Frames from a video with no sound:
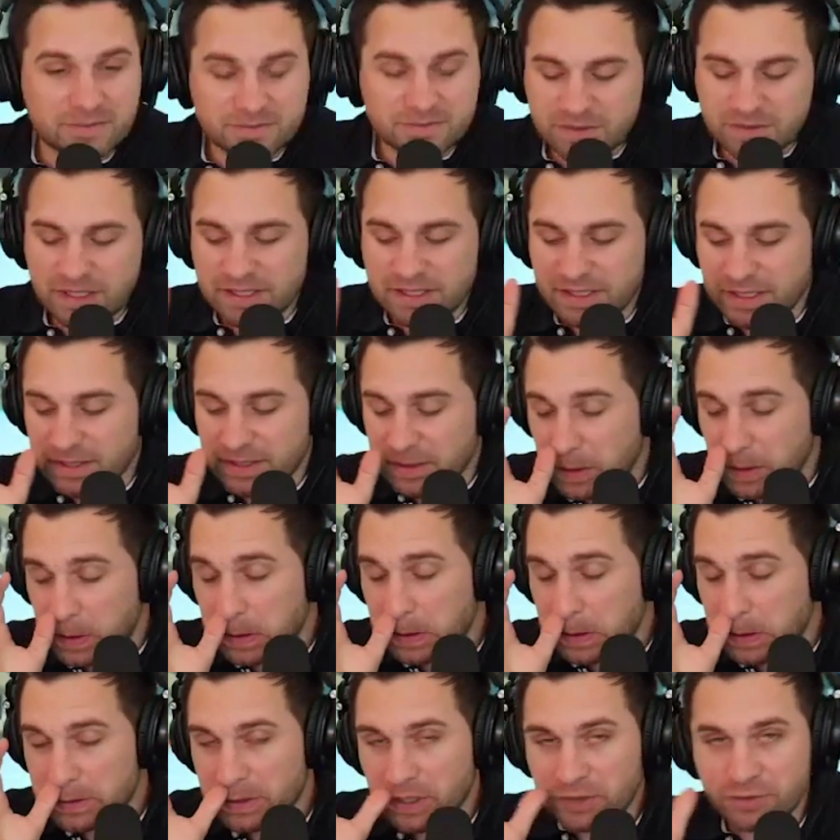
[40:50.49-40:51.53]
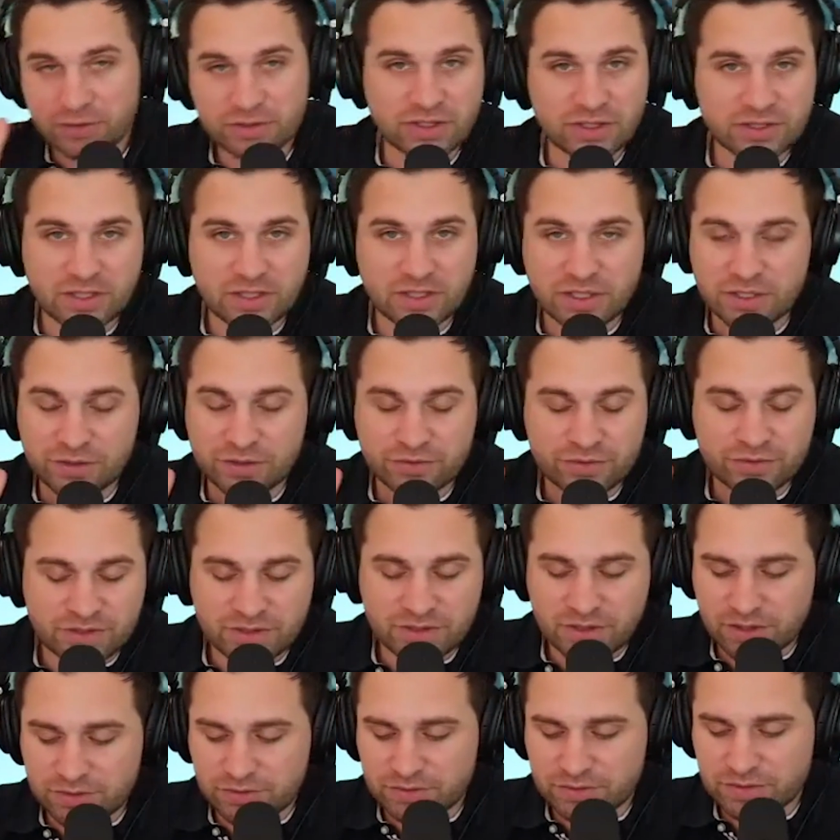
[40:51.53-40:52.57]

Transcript: yeah, yeah. Hundreds on hundreds and hundreds